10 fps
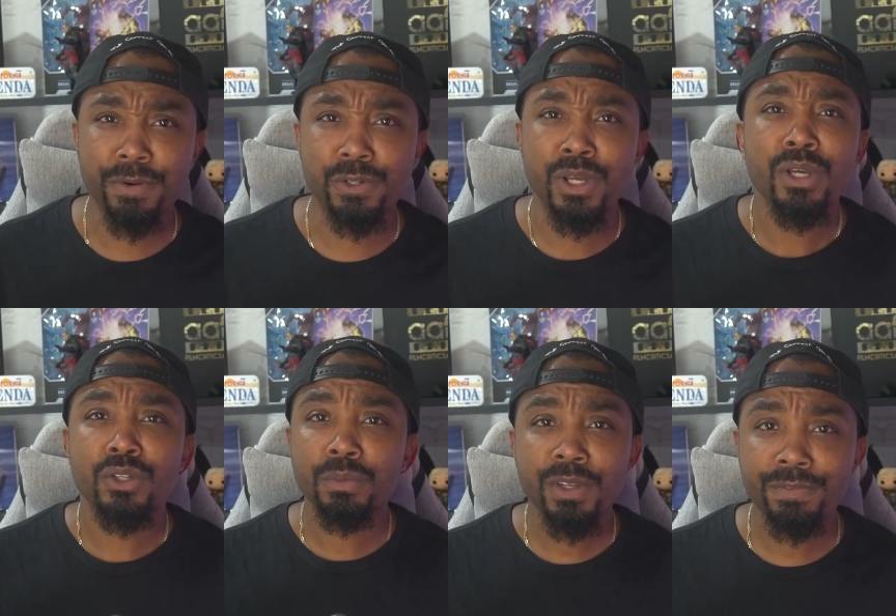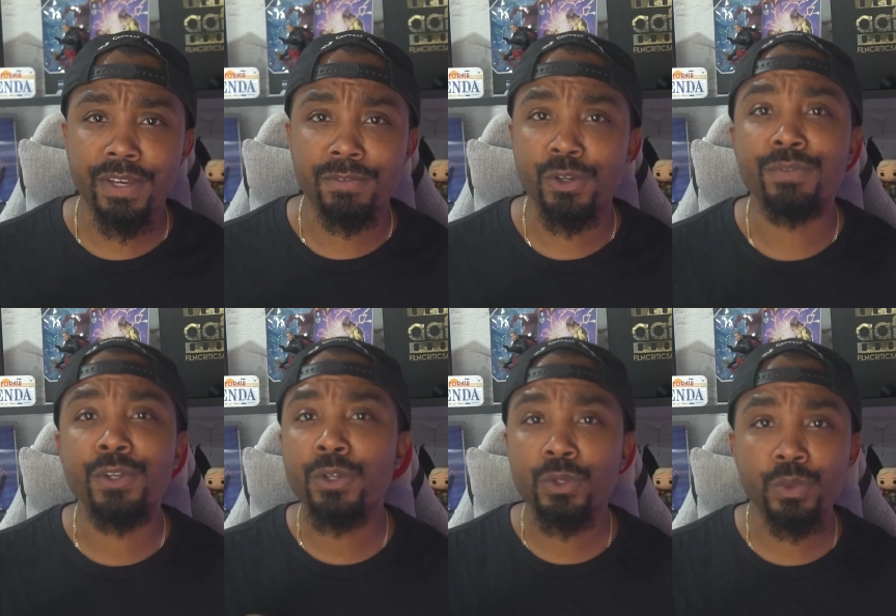But first, do me a favor,
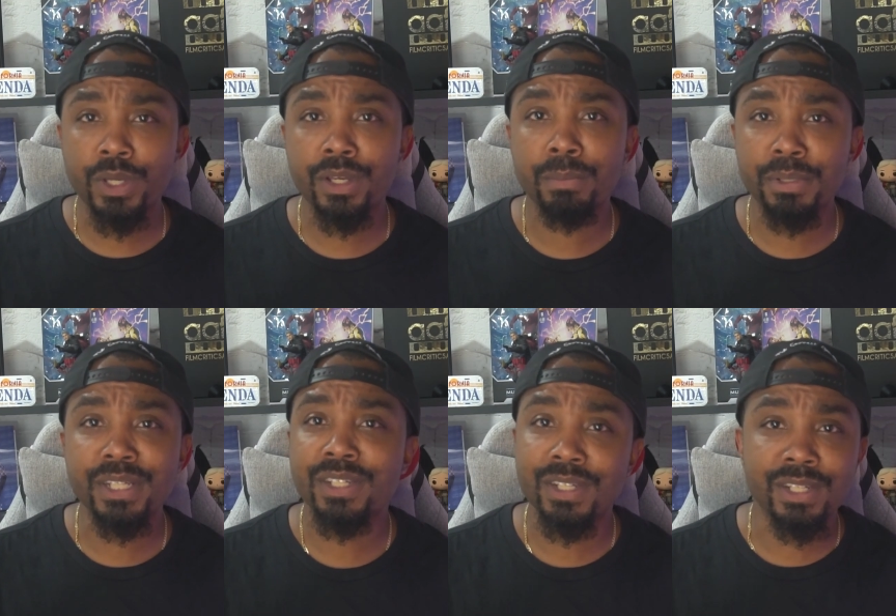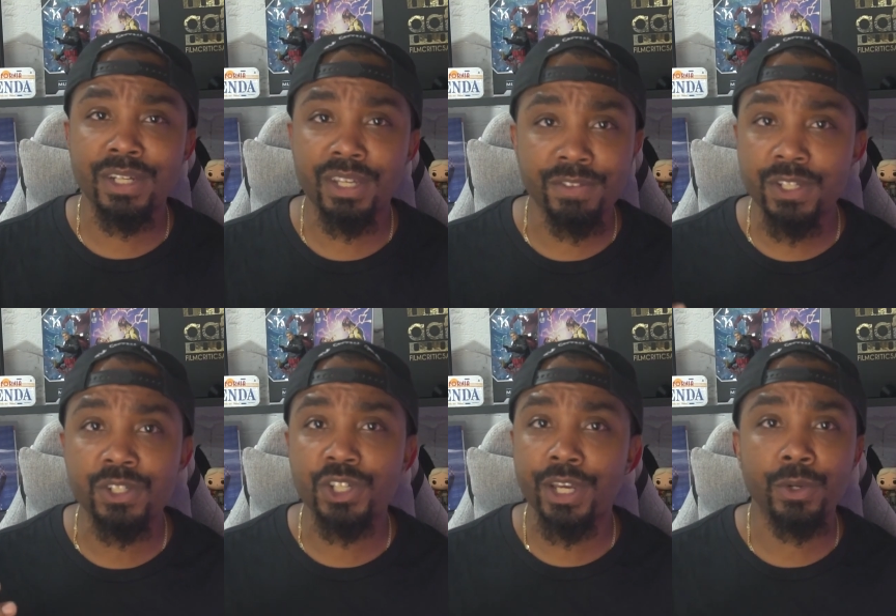if you're new here, please consider giving
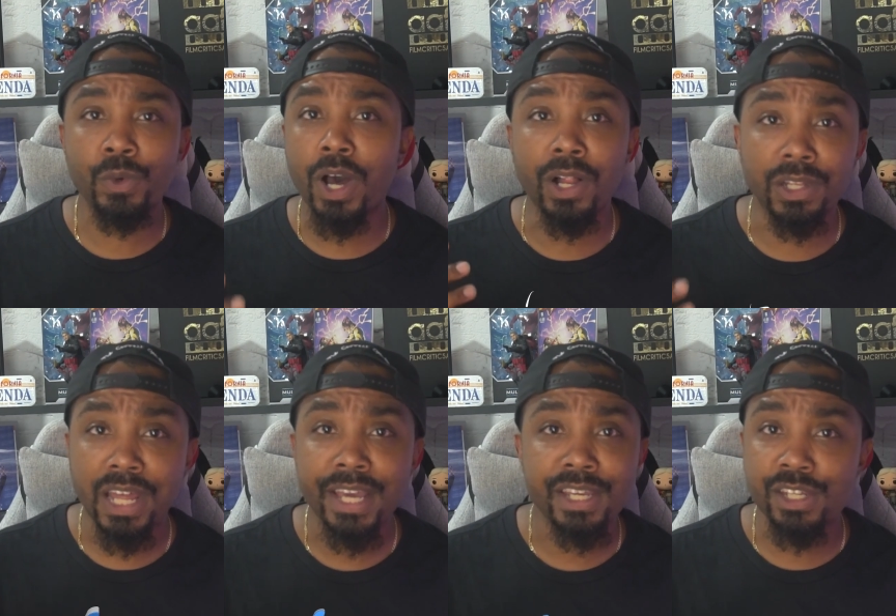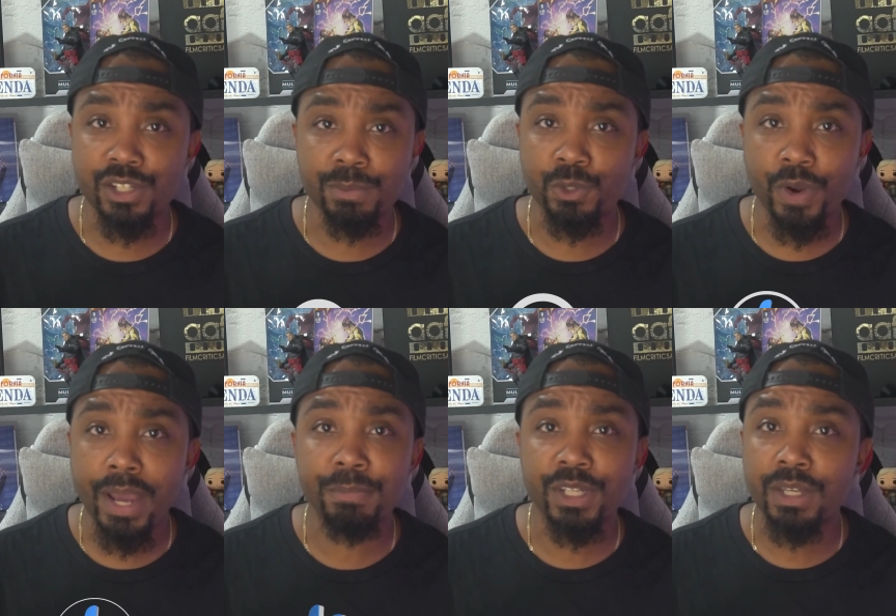this channel a like and
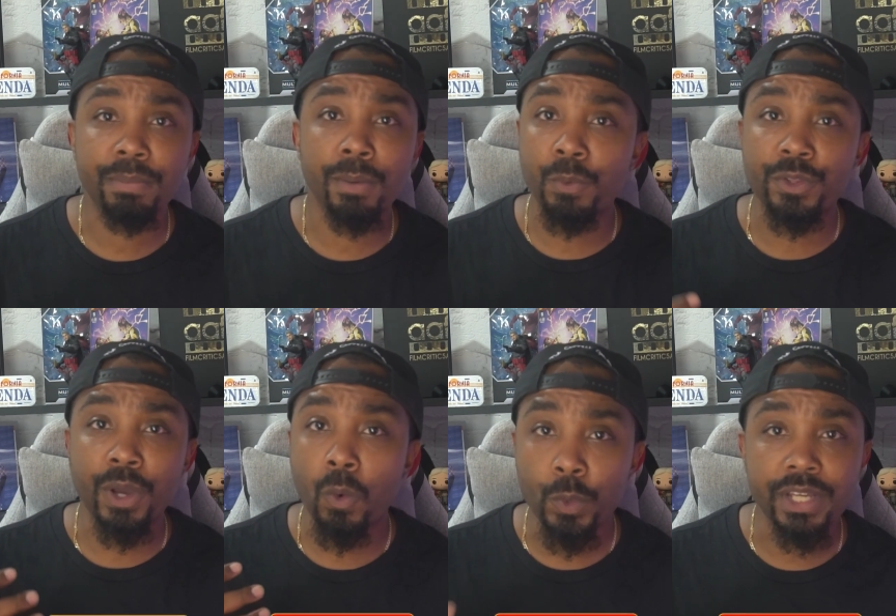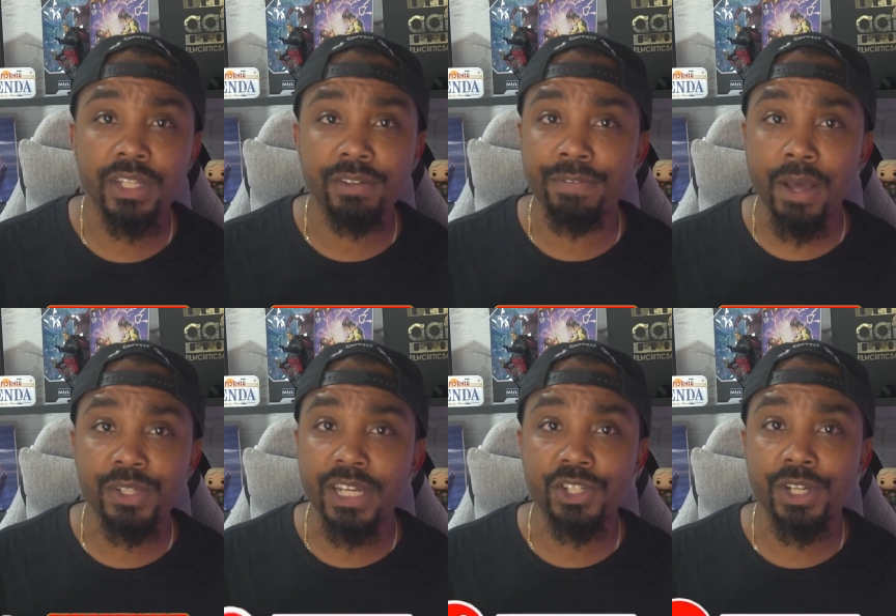subscribe to keep up with our weekly
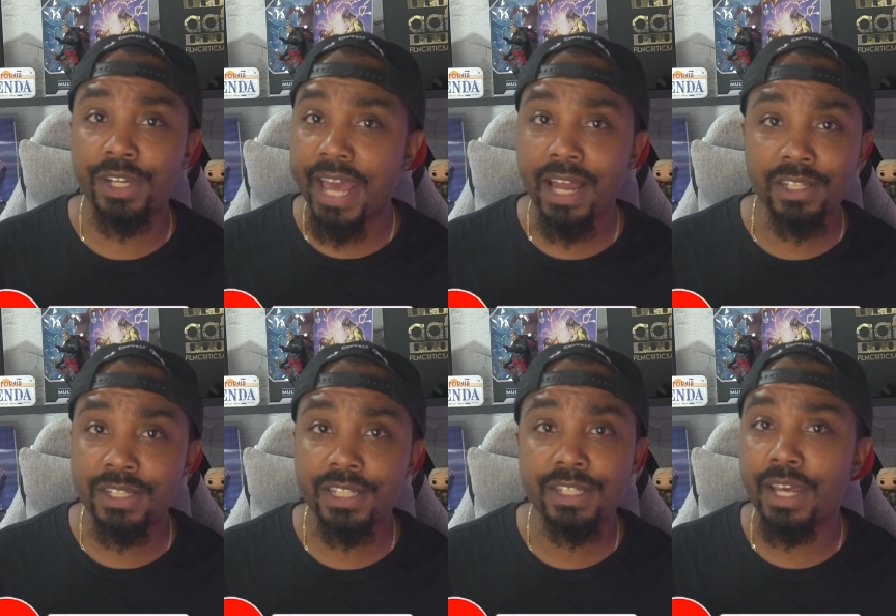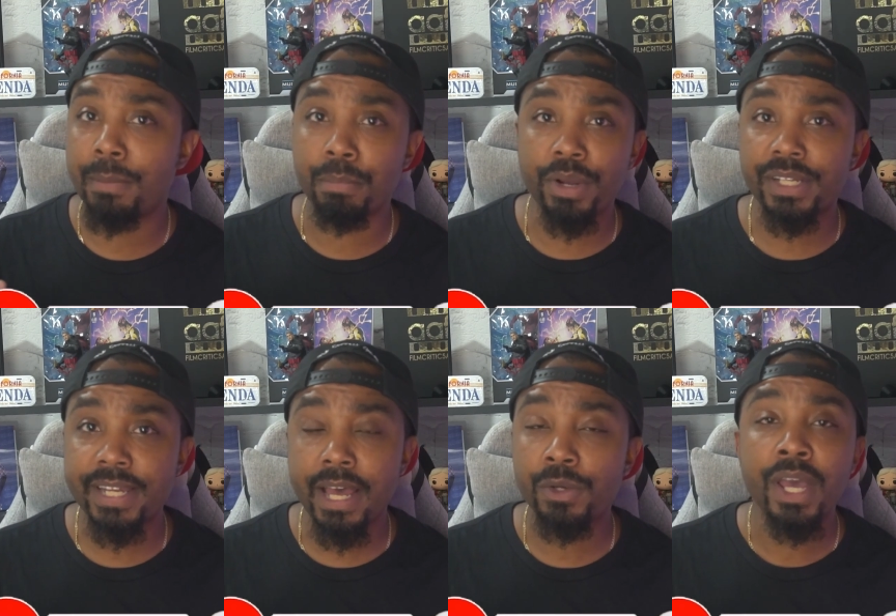Foundation analyses and
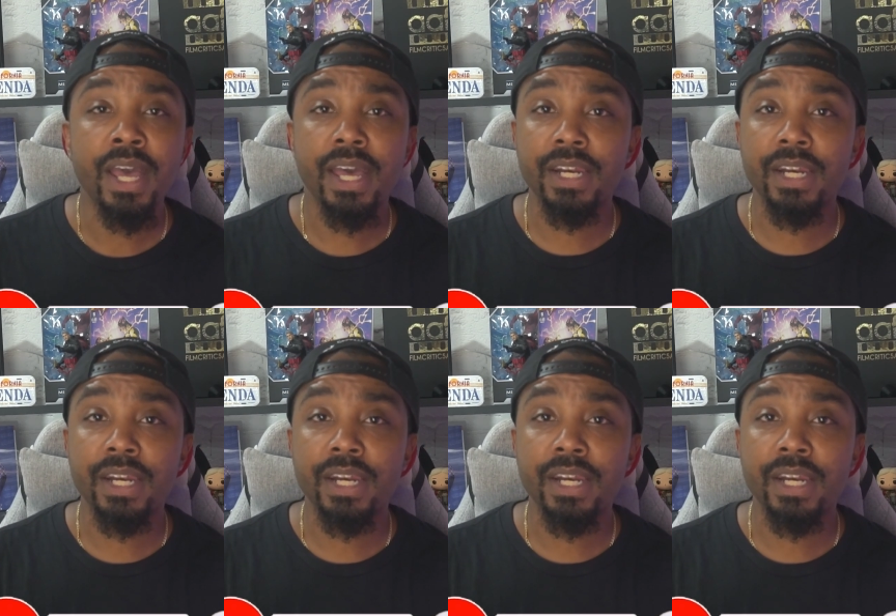breakdowns,